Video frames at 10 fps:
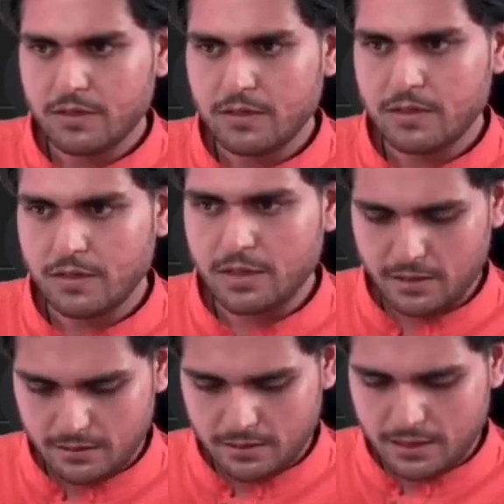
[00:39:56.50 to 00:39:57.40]
Okay,
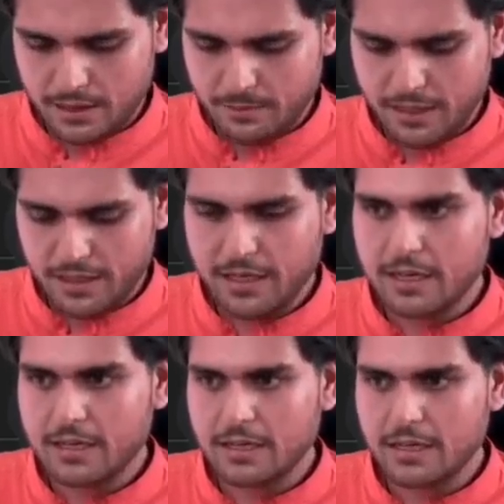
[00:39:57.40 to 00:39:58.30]
let me clear
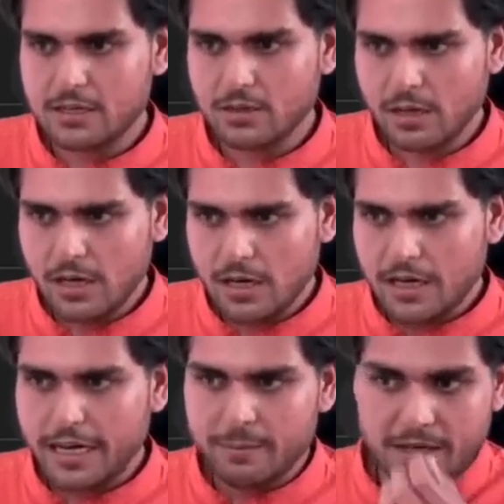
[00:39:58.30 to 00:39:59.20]
the console.
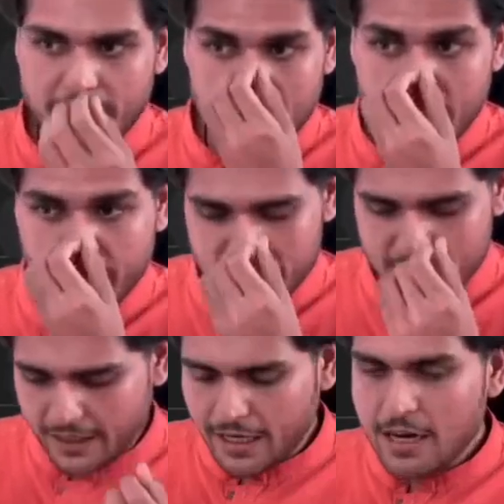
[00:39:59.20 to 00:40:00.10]
Let me run it once
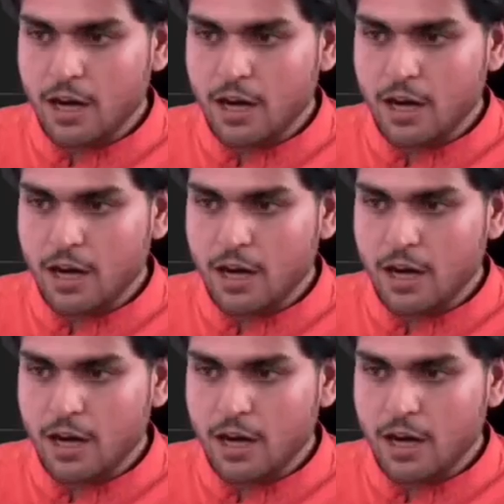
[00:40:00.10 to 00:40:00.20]
again.